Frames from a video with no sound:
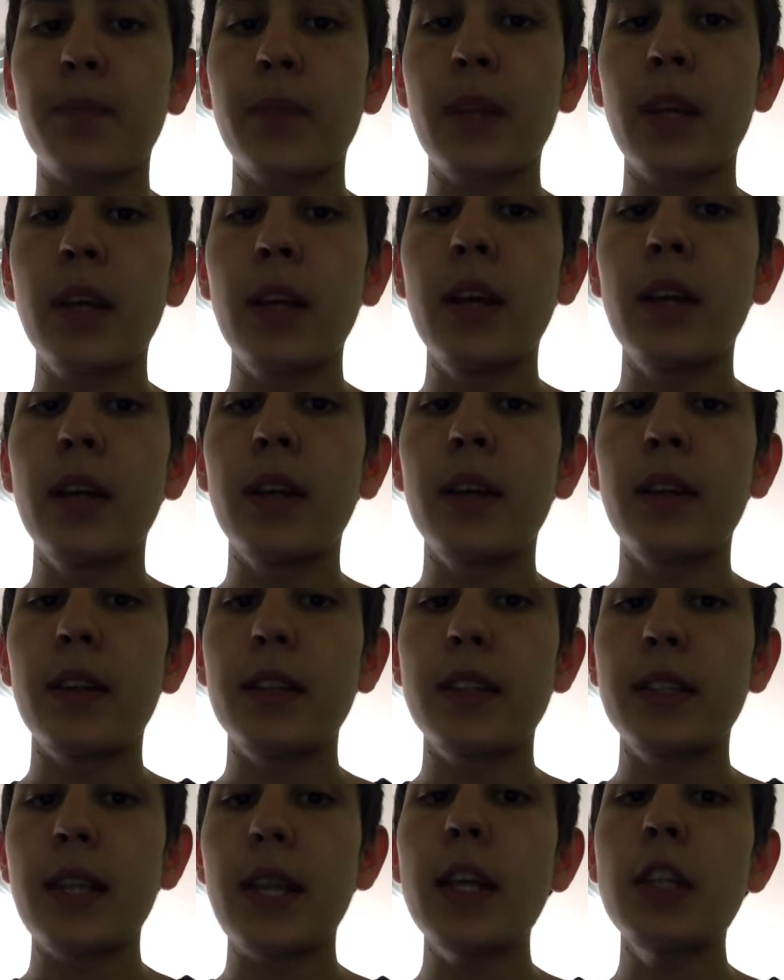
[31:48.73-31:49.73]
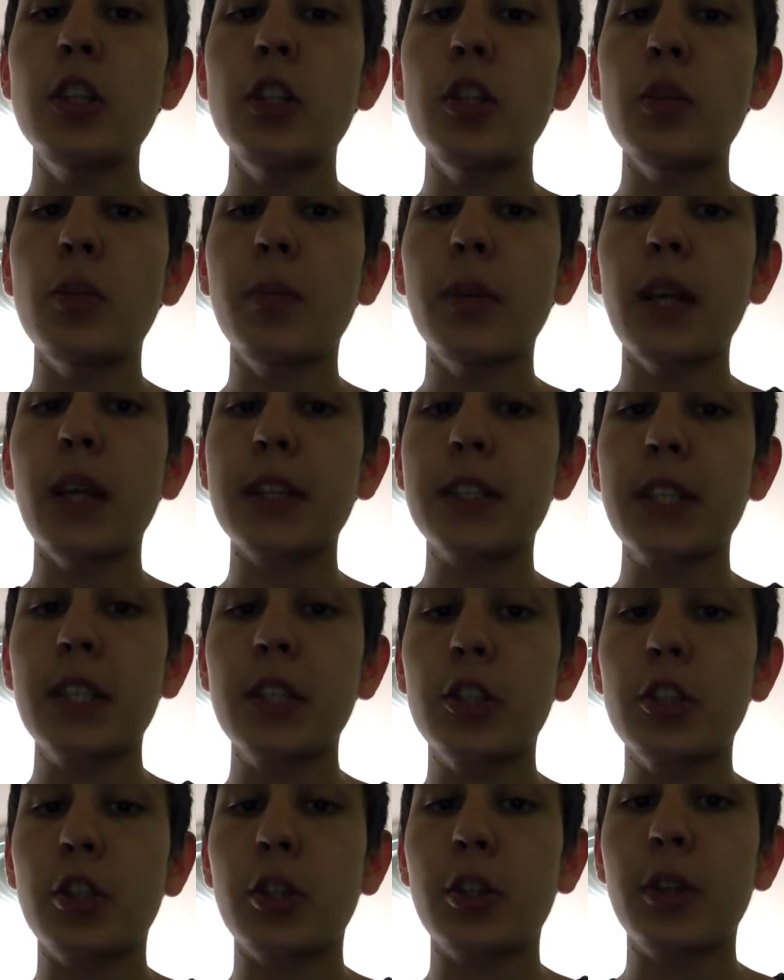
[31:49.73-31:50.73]
The Ca2+ in turn
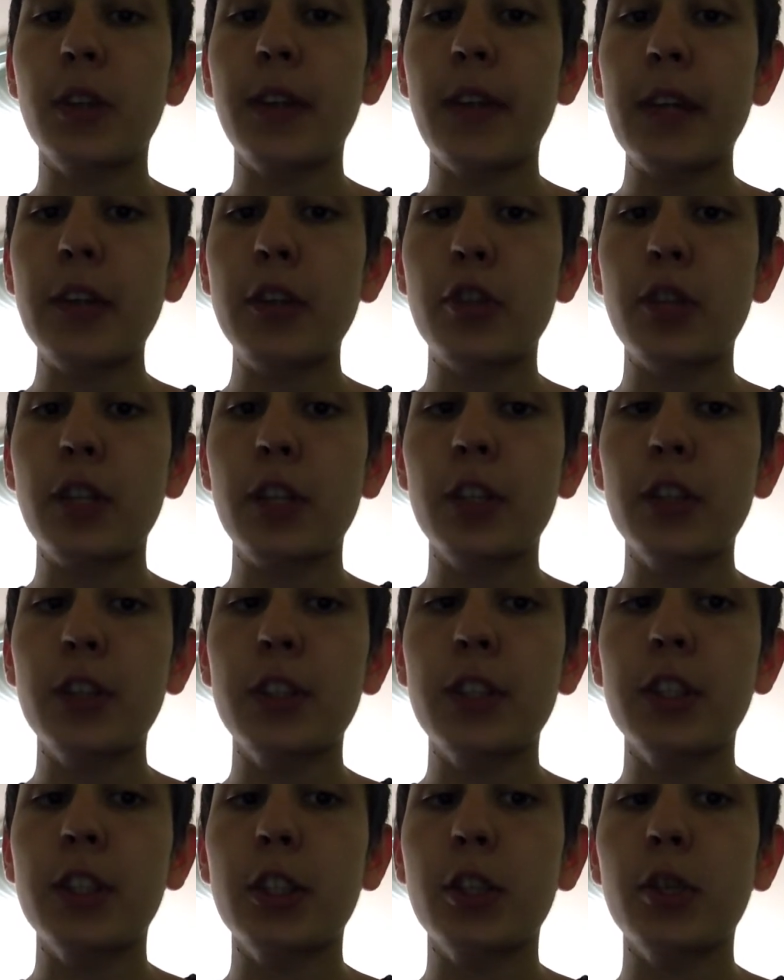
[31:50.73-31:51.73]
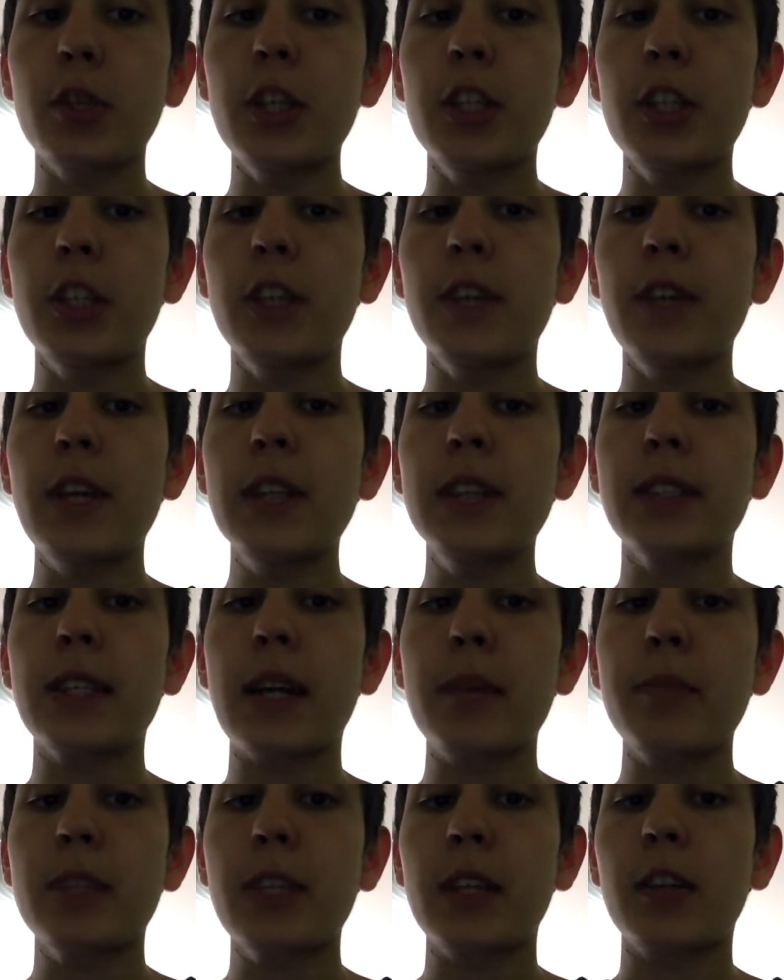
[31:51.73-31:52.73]
then triggers the secretion of enzymes that
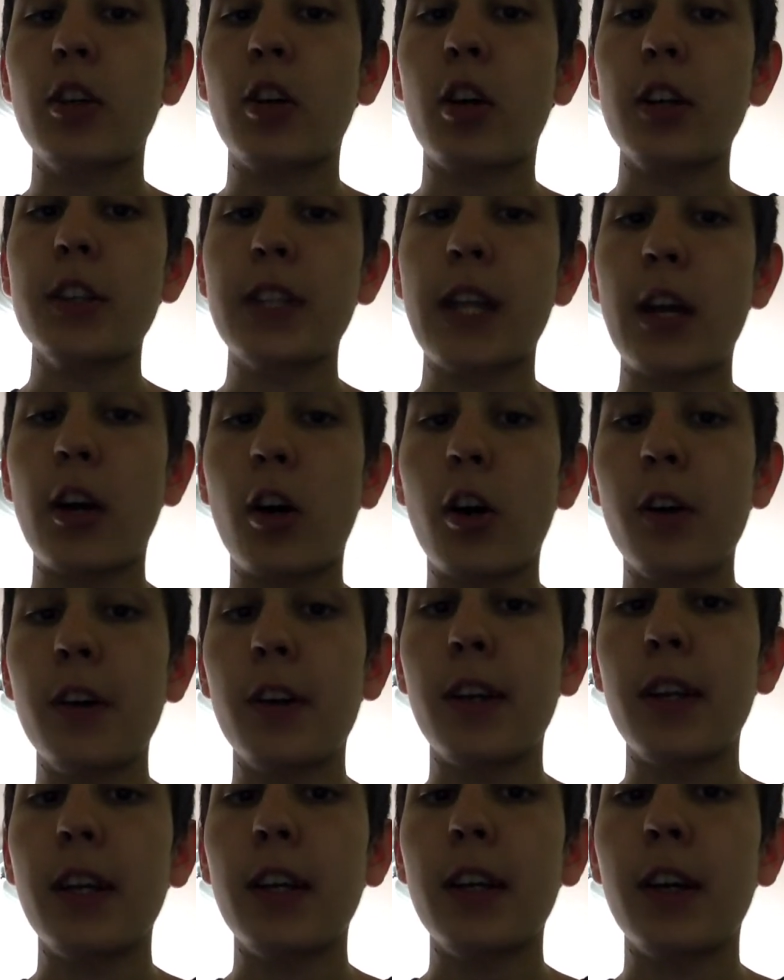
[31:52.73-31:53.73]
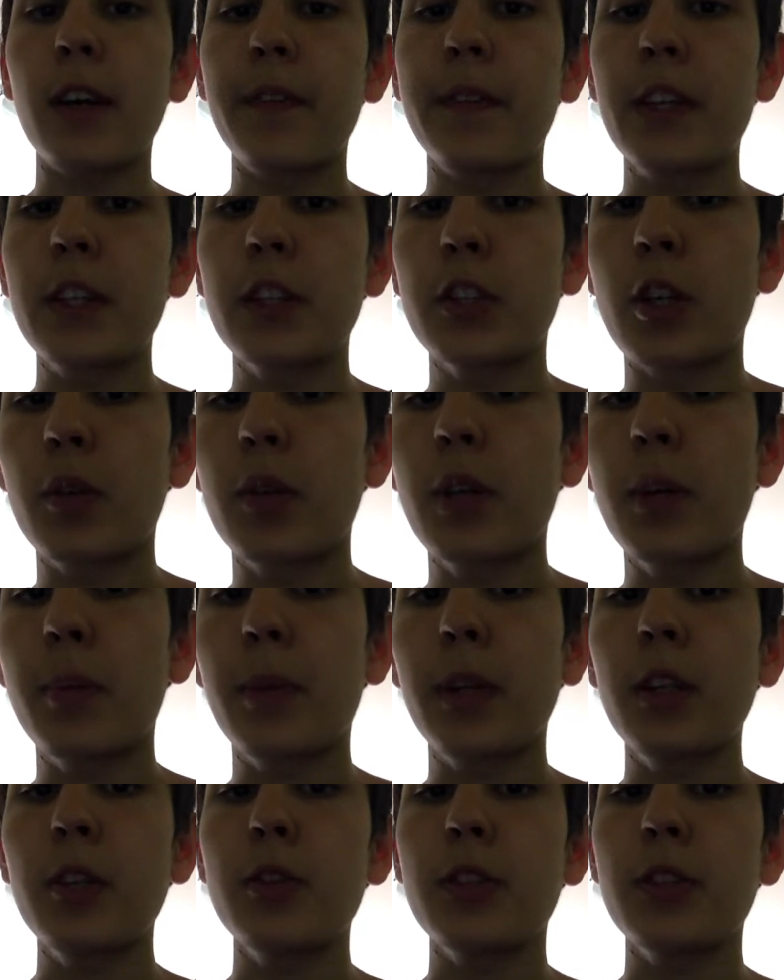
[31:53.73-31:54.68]
cause a hardening of the zona pellucida.